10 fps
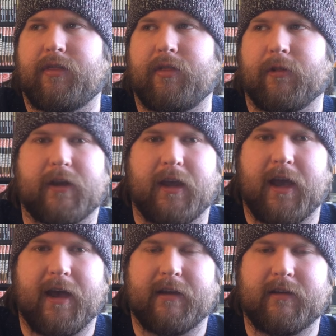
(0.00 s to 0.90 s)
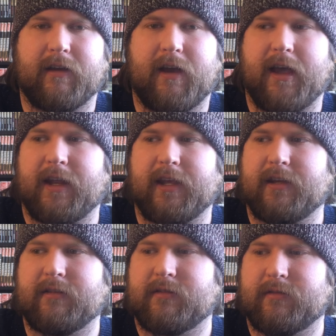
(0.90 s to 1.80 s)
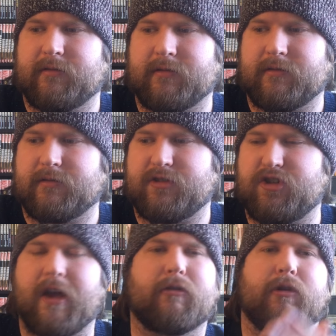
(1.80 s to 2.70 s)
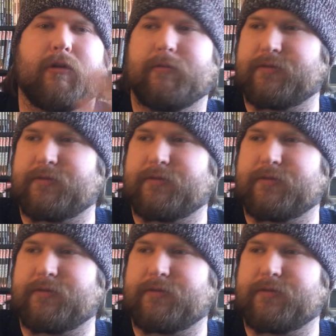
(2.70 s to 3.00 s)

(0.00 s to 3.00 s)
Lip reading: looking at any general